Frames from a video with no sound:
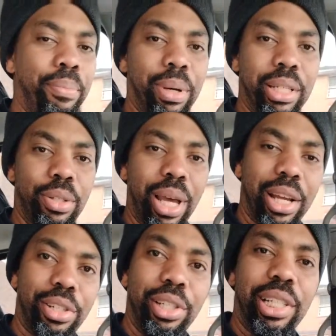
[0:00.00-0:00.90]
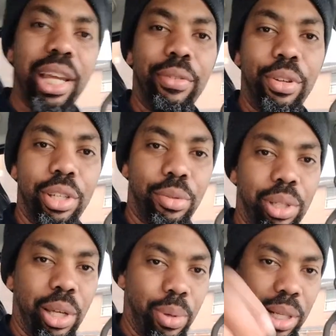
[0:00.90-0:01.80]
but to actually kind of do this
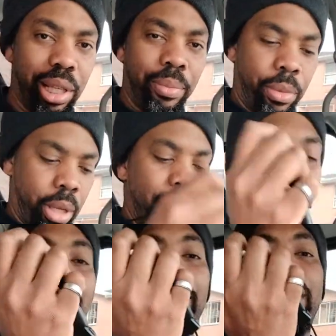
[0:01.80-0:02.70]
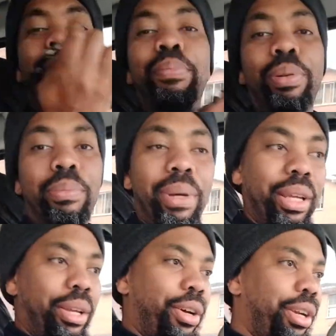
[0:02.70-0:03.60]
really quickly. I'm gonna put
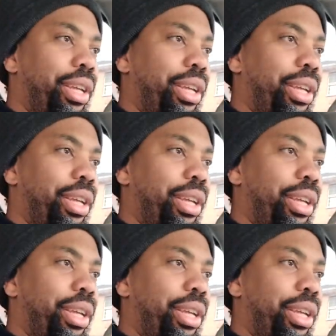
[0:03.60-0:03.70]
my car